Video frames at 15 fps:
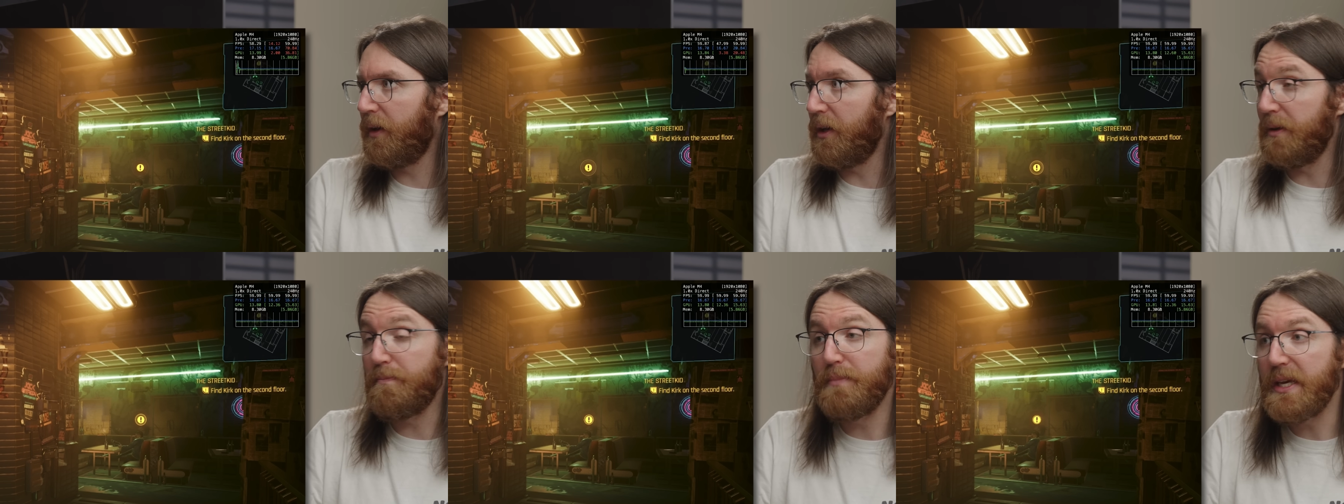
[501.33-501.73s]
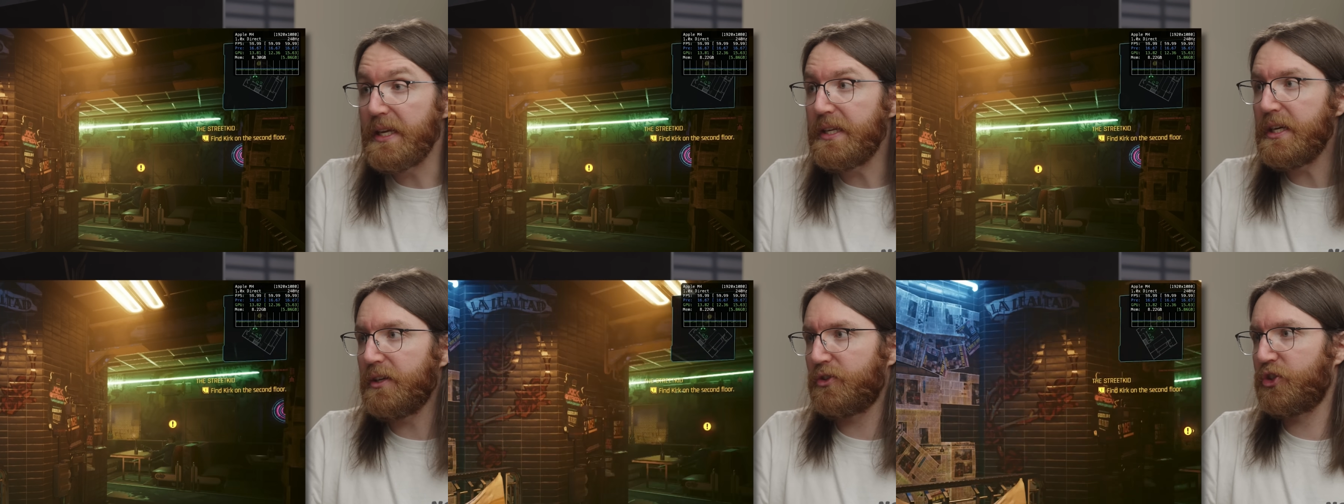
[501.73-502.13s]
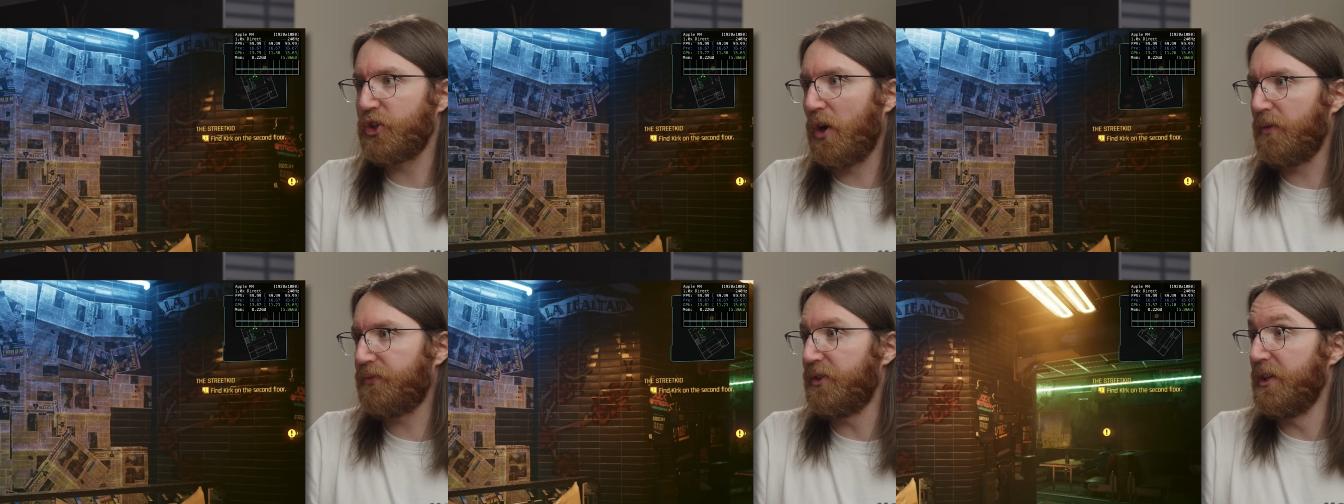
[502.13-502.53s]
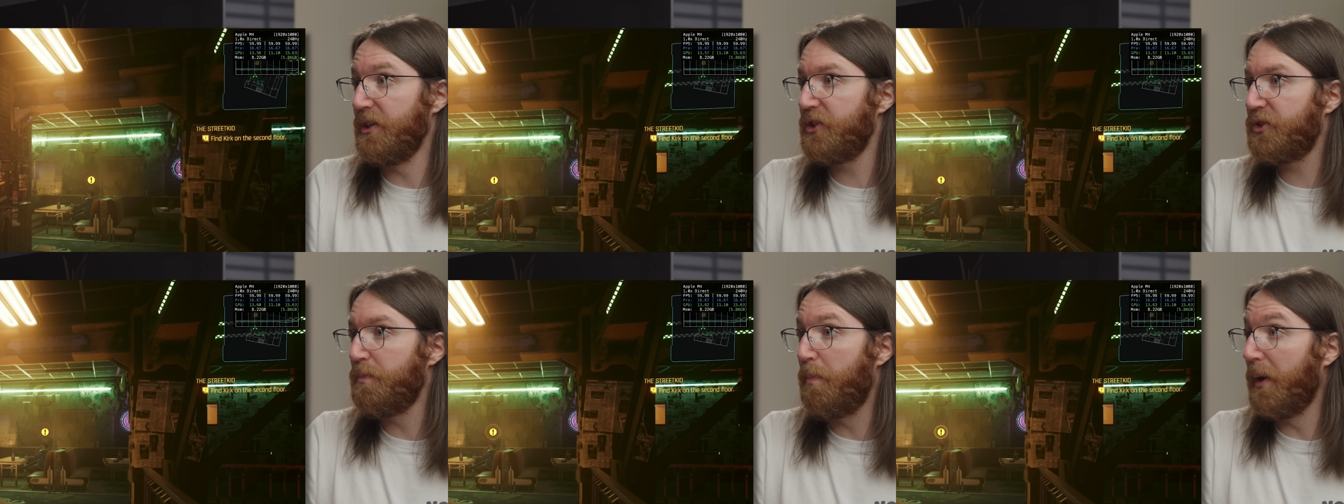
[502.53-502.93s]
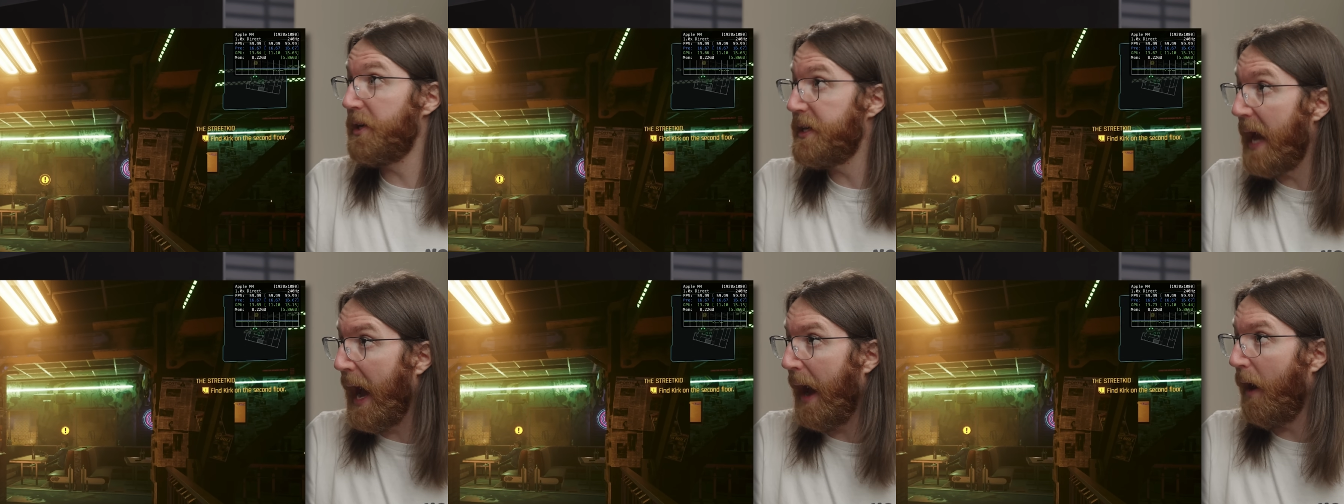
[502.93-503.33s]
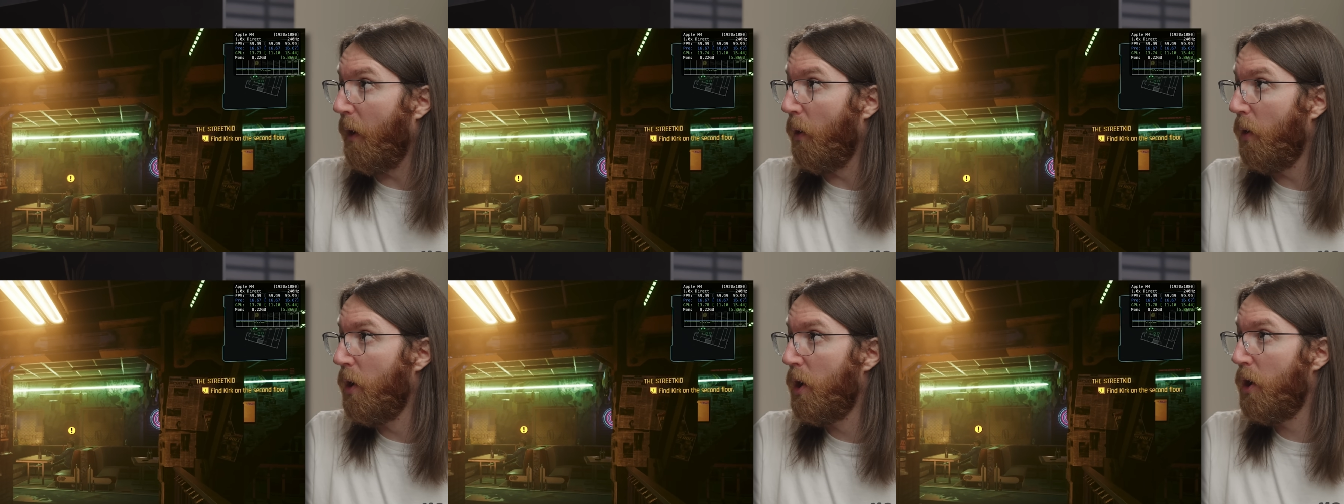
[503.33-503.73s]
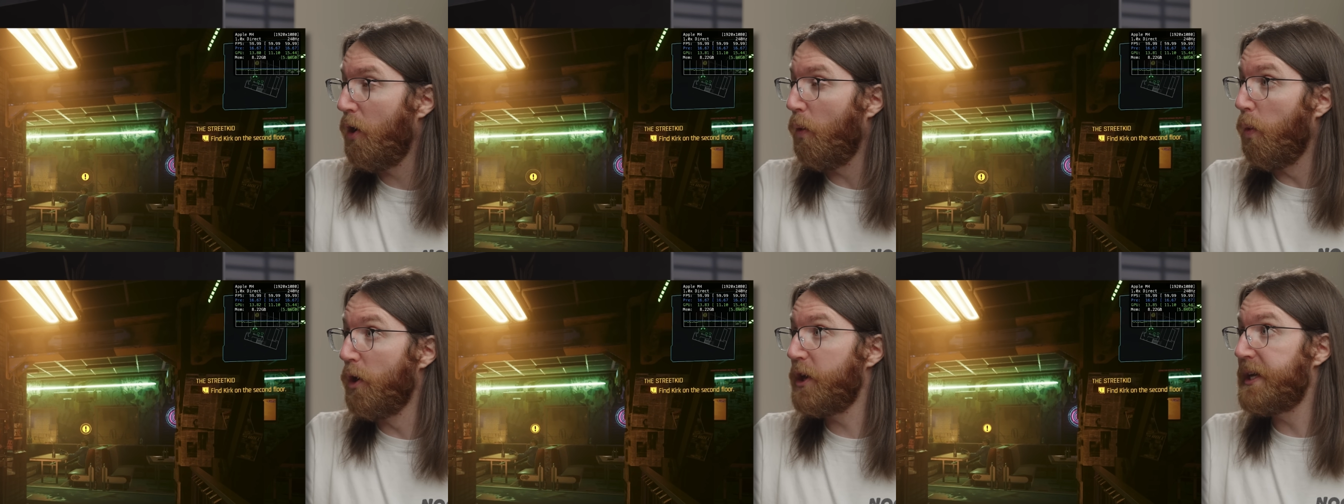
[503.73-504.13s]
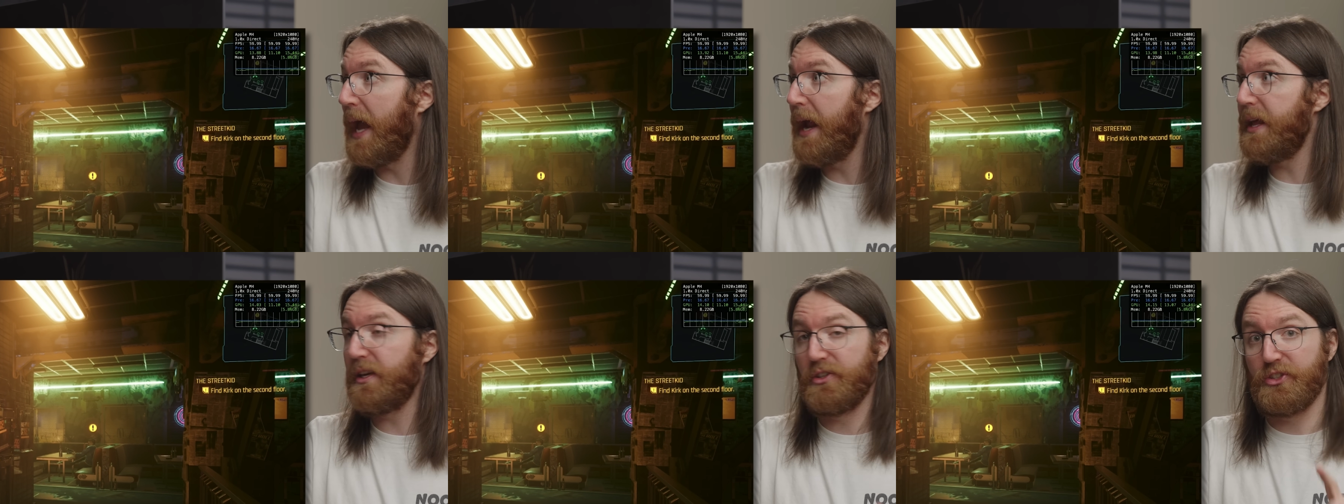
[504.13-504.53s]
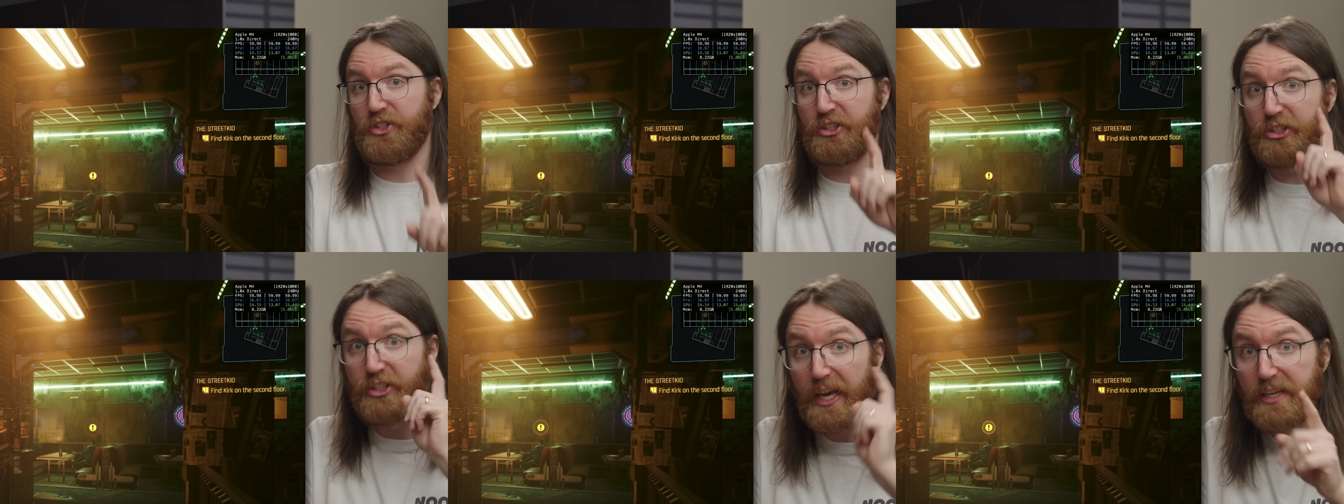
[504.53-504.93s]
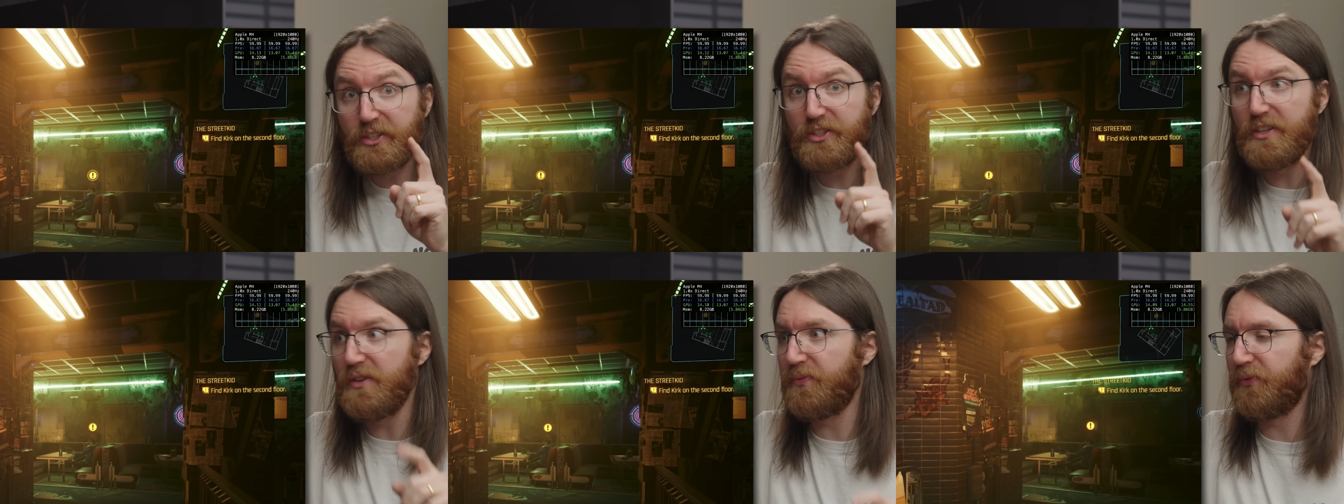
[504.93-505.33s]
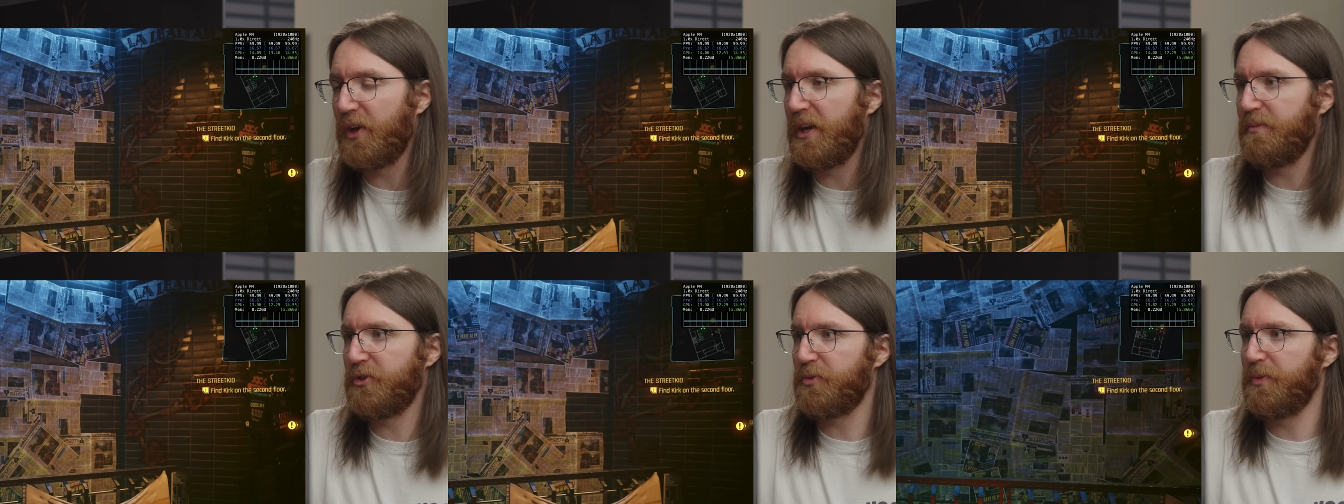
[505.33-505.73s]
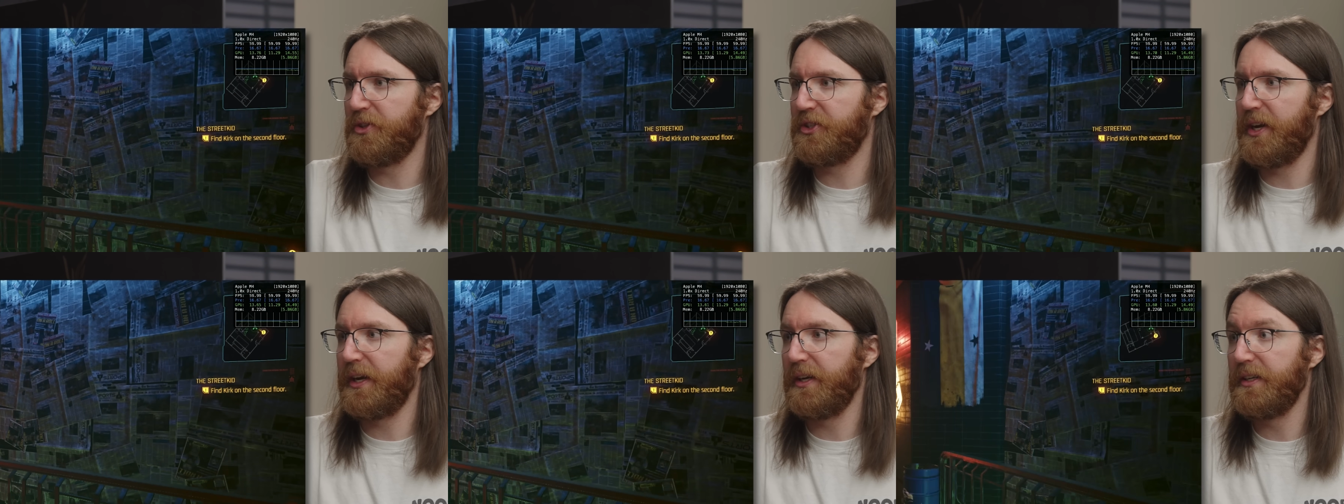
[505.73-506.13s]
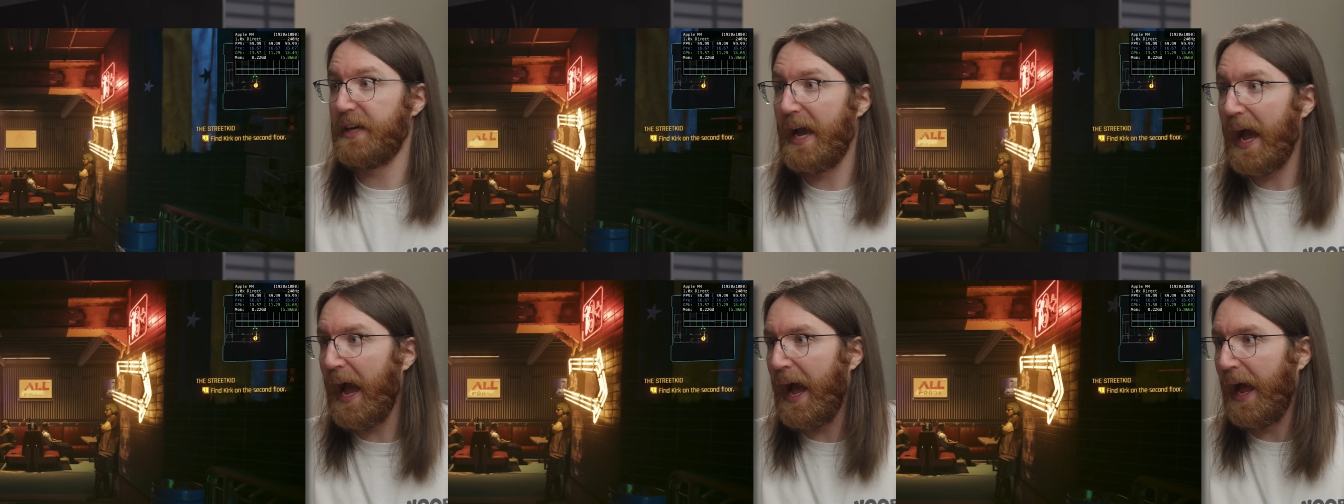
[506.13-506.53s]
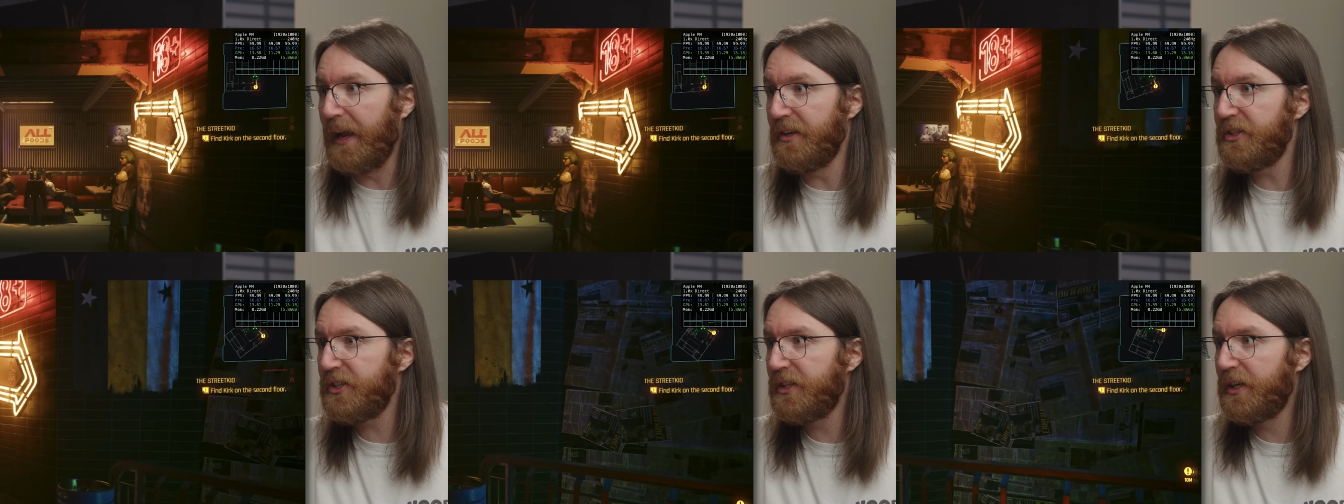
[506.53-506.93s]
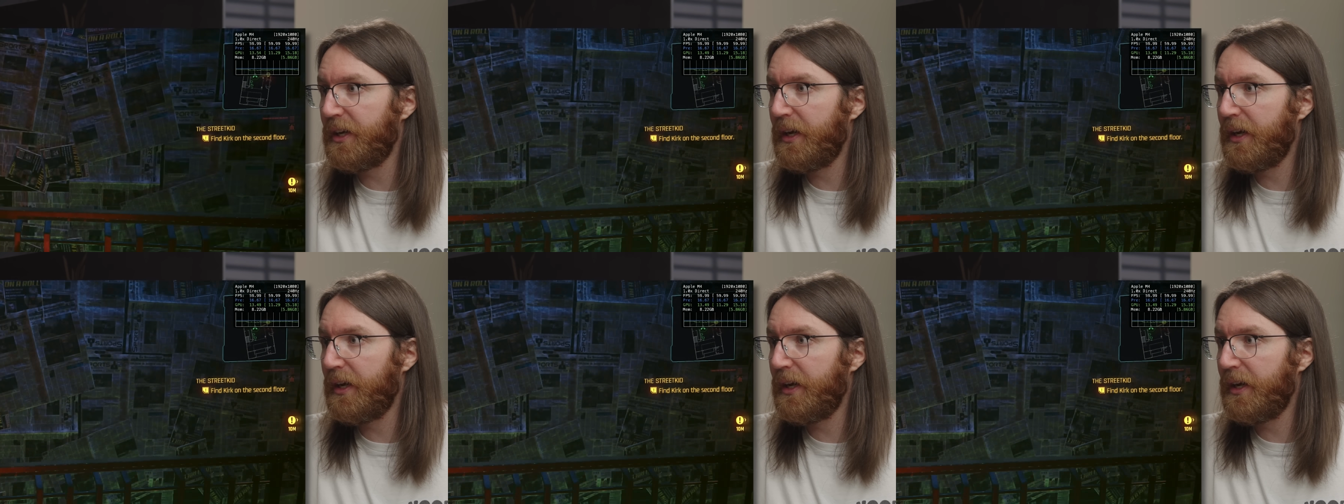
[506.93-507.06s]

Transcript: immediate softness, but now we're getting 60 frames per second, and